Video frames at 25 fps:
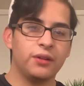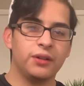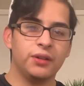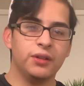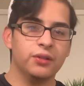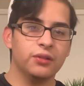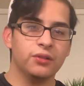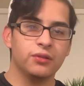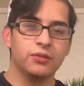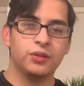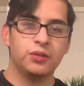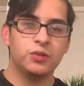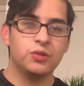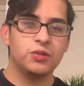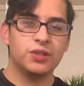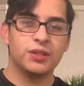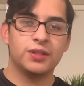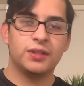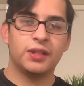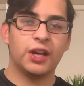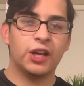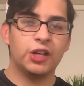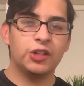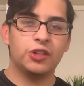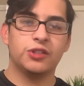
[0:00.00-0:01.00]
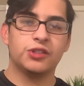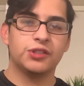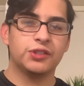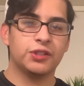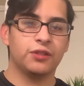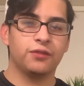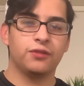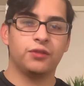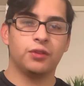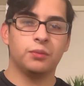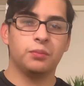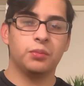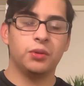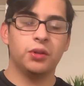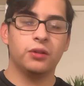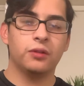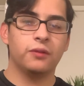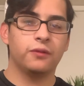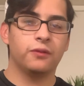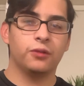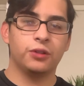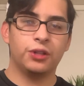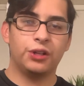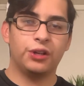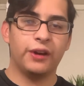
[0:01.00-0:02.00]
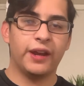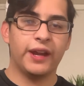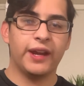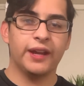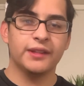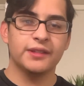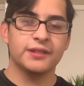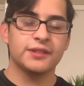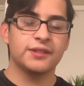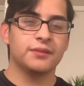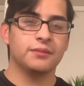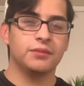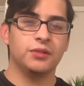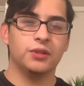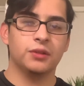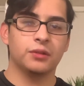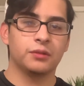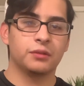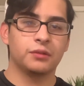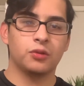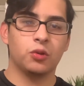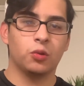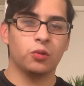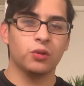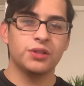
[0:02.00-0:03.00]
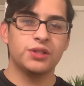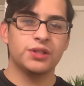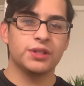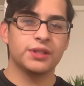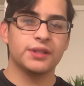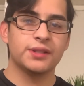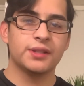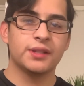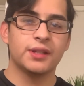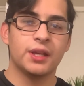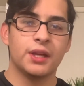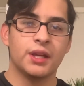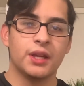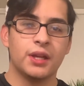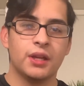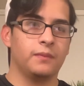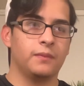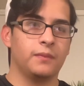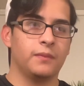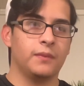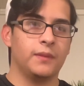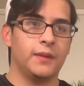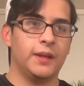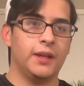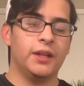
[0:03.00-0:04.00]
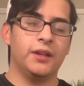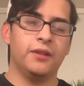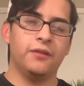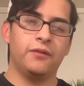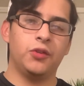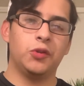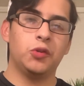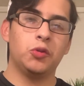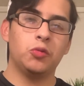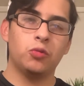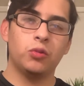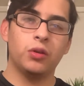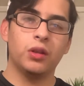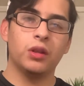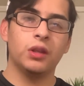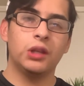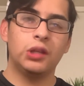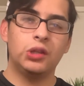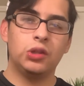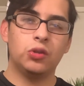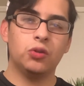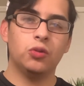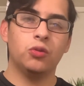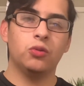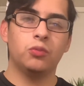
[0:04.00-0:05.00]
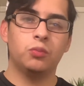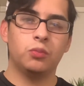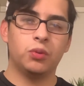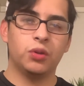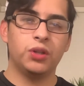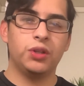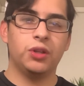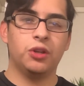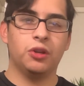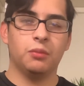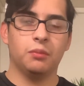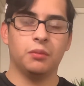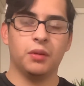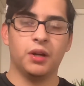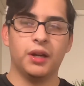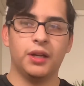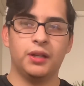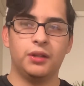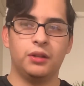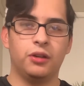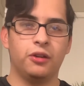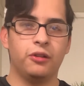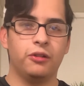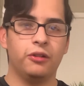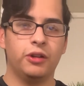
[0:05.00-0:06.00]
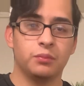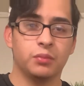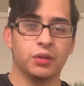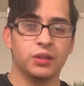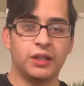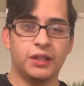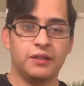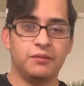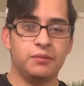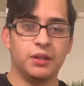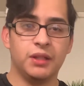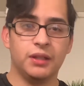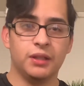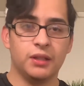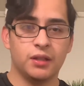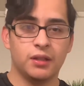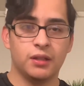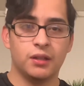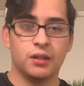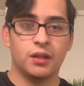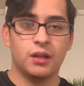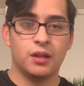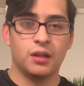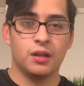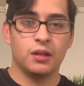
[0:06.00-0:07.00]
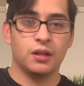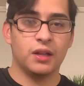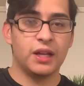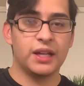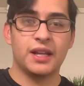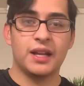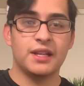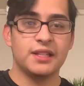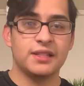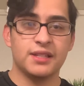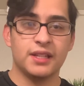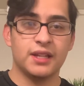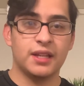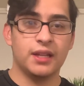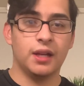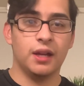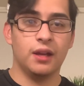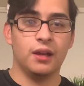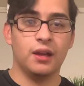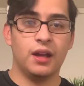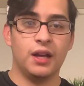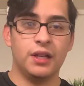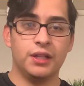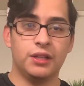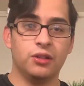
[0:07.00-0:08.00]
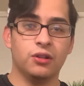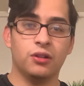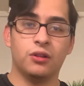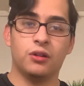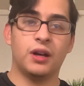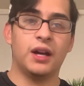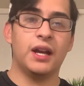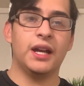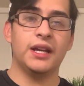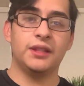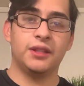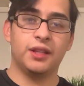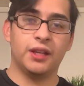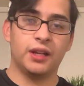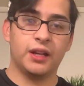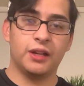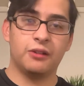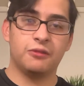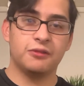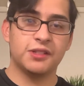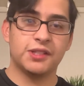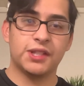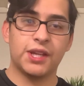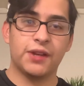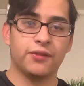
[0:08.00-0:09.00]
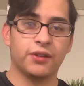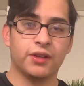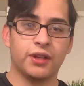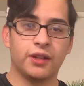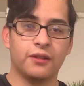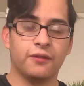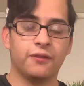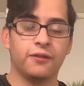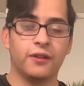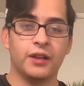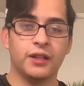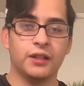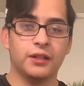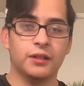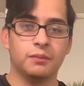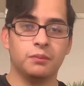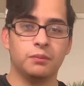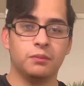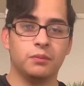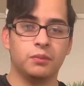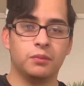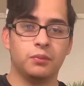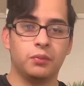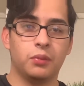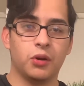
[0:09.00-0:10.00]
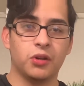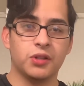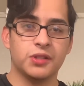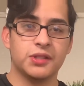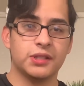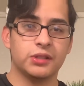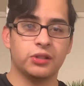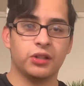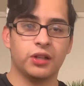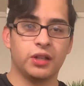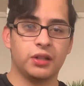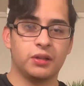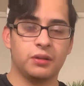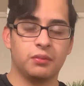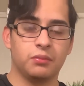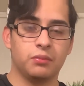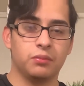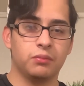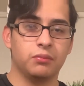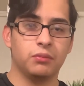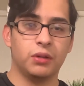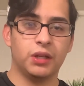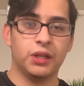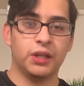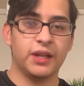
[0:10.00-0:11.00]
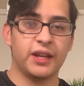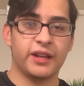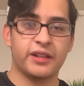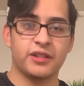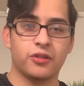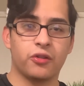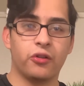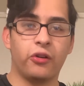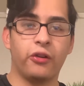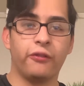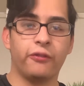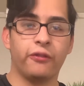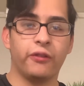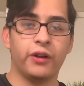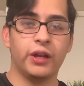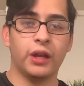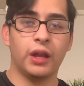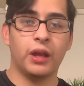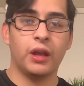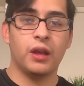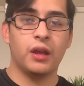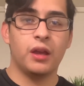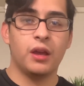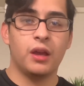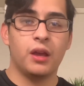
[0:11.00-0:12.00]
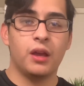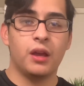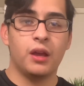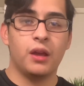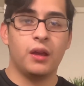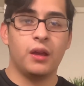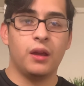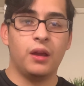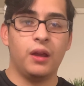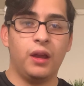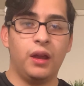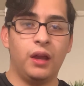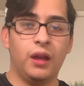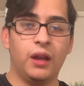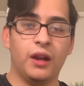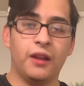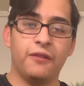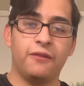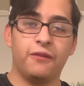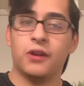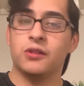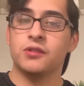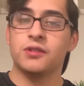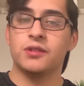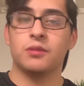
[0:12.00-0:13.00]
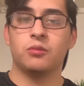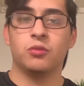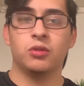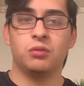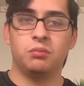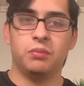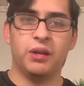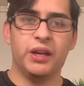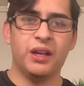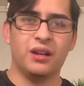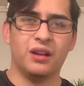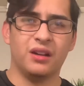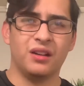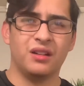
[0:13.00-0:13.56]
You should tell yourself you're beautiful, you're handsome, you're gorgeous. And if you really do put your mind to it, believe me, like I said, I thought I was never gonna find a person like my ex-girlfriend, and I found someone better.